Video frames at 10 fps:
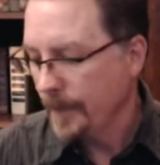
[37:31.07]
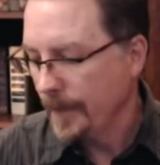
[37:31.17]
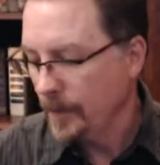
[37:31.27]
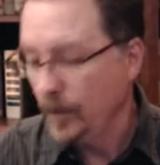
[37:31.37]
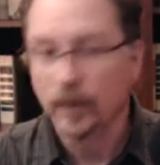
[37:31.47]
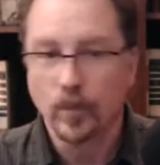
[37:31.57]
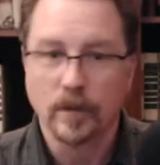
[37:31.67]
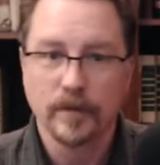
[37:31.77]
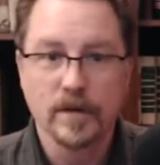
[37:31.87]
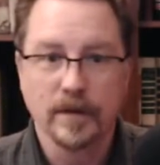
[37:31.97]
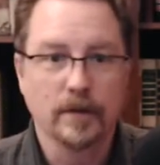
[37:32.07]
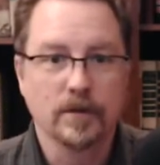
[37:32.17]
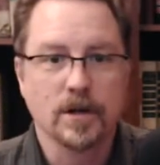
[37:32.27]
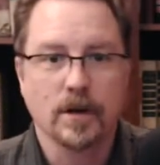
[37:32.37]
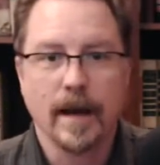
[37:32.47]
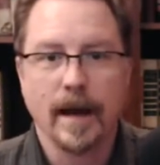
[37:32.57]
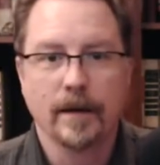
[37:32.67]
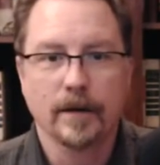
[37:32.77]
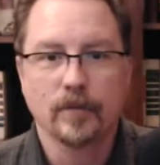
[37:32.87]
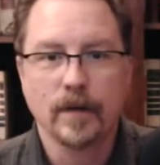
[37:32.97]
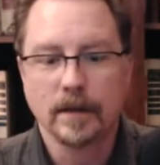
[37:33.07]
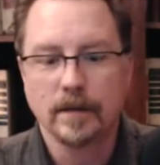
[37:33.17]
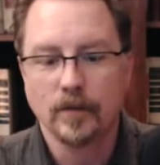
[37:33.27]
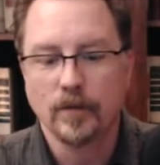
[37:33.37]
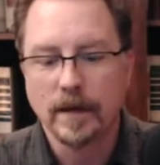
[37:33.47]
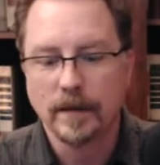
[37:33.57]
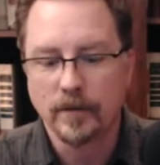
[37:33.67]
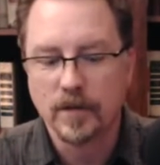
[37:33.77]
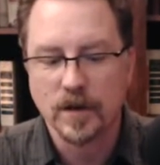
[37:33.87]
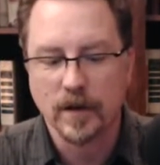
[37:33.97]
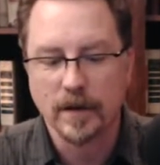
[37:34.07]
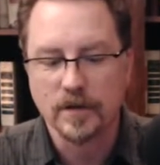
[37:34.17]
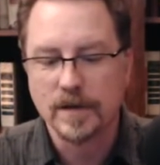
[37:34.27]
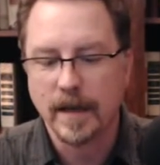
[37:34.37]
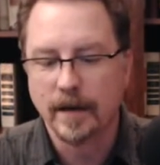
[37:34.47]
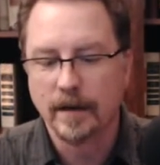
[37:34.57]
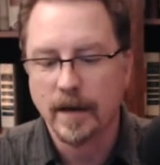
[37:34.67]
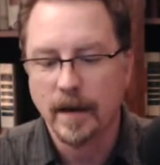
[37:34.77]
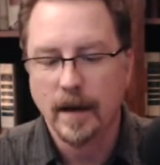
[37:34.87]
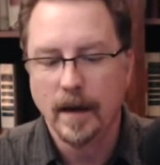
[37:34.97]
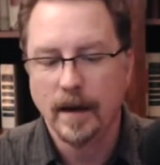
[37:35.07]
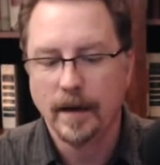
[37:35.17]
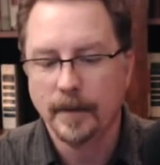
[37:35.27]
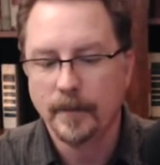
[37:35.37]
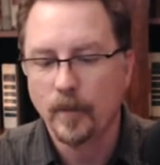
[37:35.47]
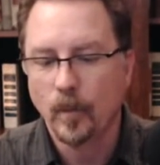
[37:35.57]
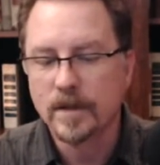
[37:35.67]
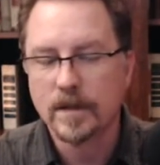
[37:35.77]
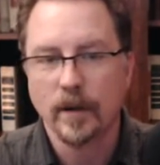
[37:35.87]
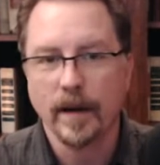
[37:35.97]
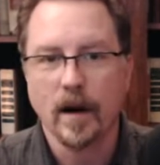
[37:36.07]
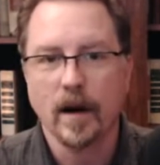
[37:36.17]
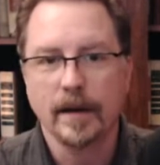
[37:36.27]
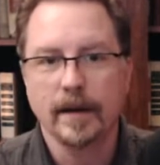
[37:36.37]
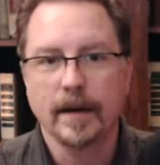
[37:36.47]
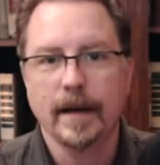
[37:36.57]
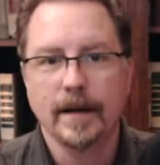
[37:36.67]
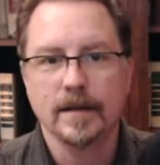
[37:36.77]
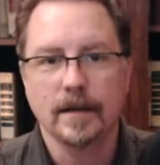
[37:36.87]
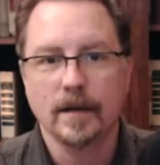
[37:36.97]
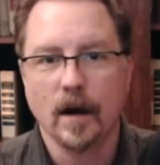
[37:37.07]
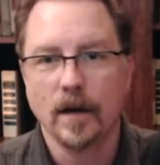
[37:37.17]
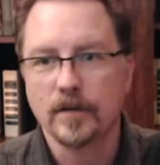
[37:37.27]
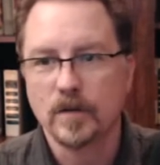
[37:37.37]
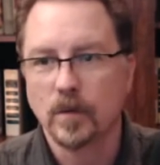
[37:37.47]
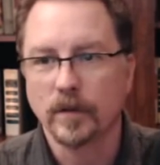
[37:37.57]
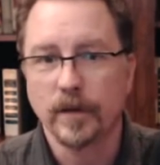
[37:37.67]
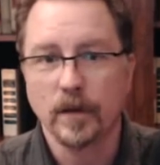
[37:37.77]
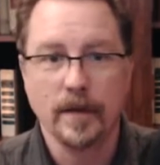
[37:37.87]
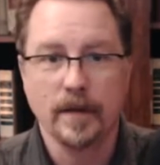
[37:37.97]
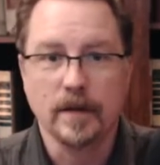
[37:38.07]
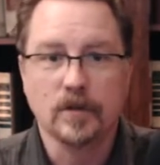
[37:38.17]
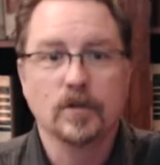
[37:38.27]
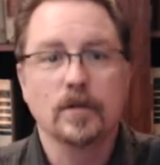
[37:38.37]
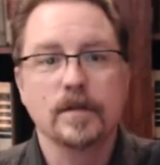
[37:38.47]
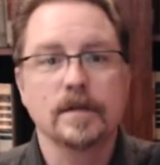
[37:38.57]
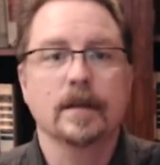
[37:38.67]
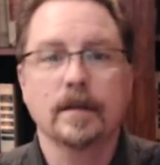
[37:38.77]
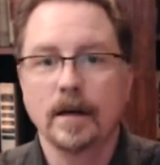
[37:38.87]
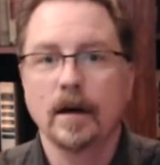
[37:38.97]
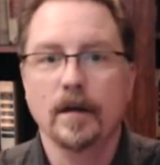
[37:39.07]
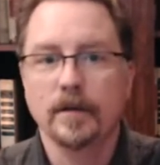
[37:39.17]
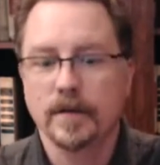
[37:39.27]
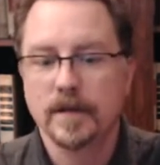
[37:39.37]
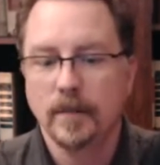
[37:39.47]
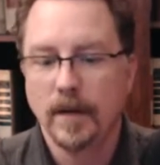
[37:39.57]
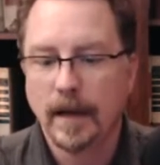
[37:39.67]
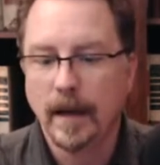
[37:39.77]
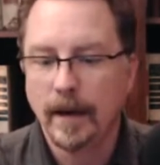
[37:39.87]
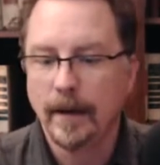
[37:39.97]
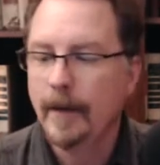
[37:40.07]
well worldviews and literature and how to read read literature and understand uh, what's going on in it as the author's worldview and the truths that the author is communicating.